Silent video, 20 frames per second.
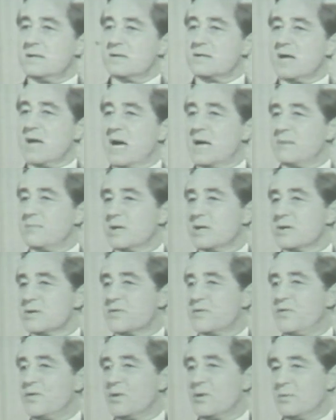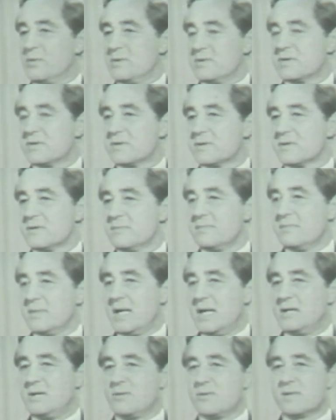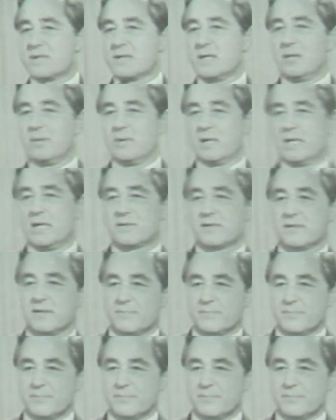time goes forwards. And you would say, well, that's a